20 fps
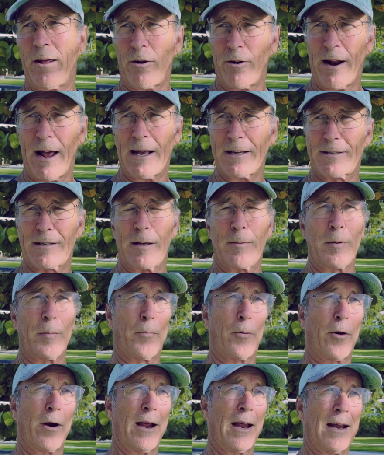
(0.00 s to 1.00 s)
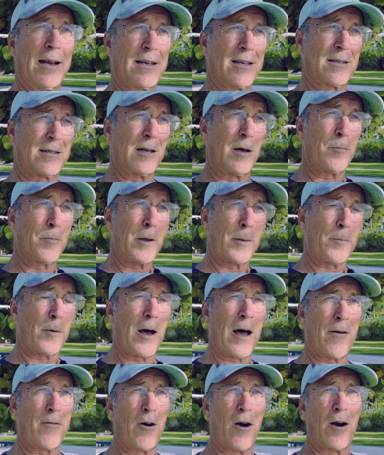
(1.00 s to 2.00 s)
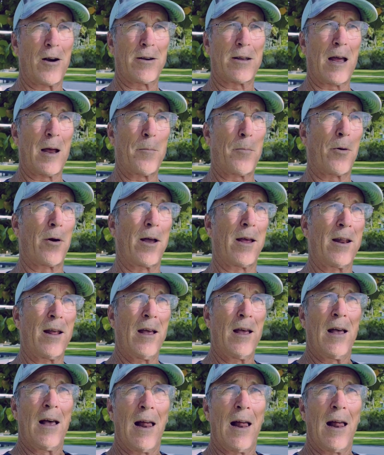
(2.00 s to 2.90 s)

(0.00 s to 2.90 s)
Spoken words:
don't ask them to pray, because some people have a hard time praying.